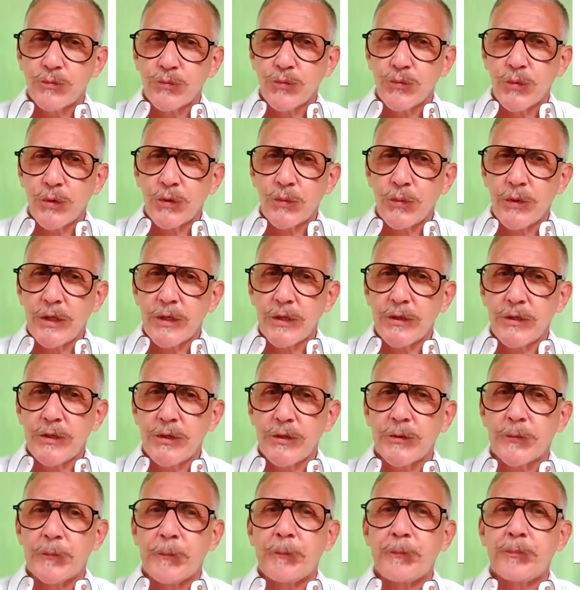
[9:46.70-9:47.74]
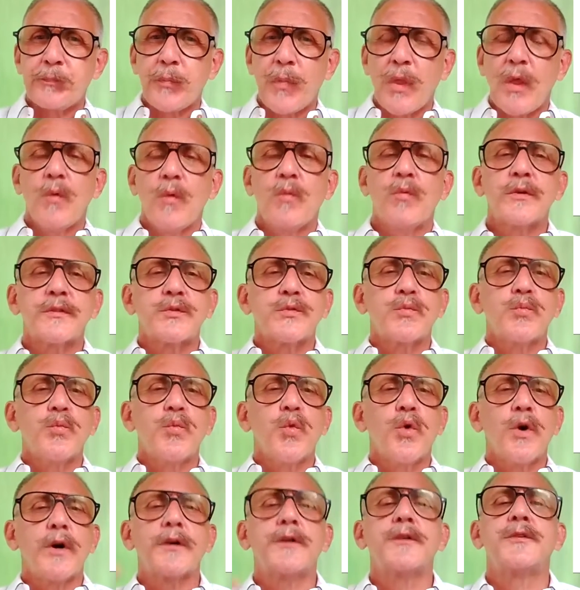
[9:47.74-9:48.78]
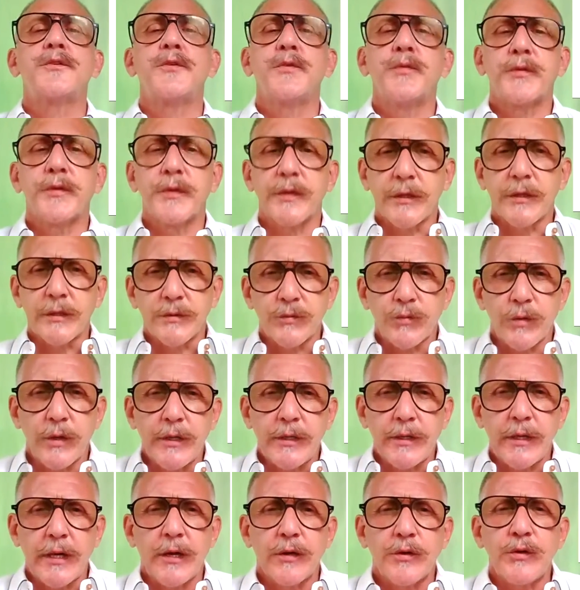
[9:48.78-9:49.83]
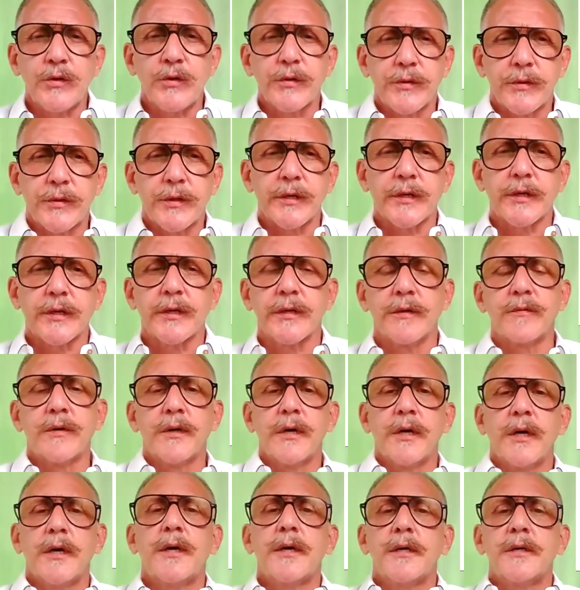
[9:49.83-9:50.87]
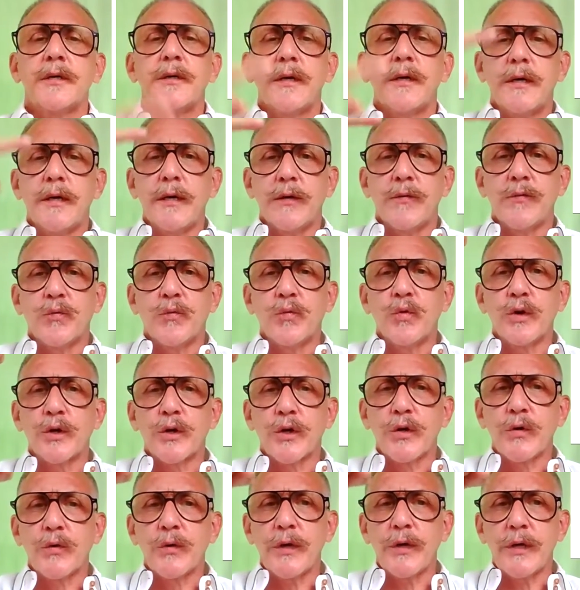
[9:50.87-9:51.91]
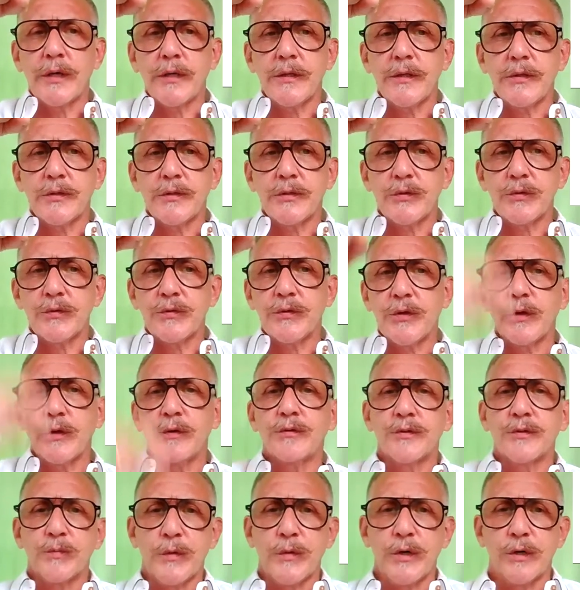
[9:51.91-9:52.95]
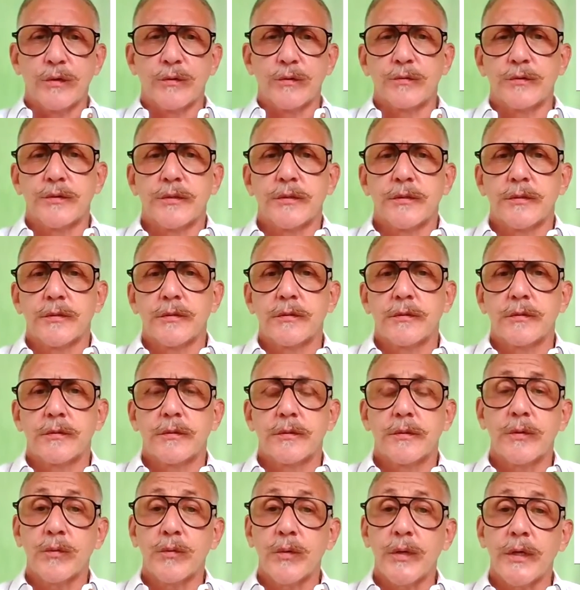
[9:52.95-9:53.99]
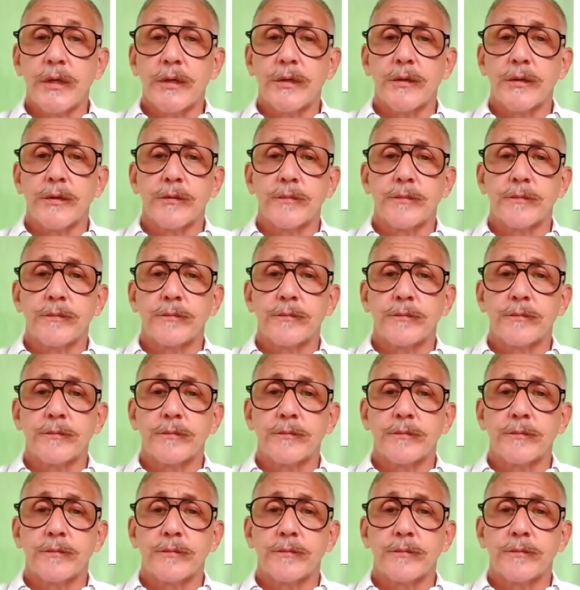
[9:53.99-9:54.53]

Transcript: what are we going to do? What's one or two things right now you can think of if we're going into those modes that we can do?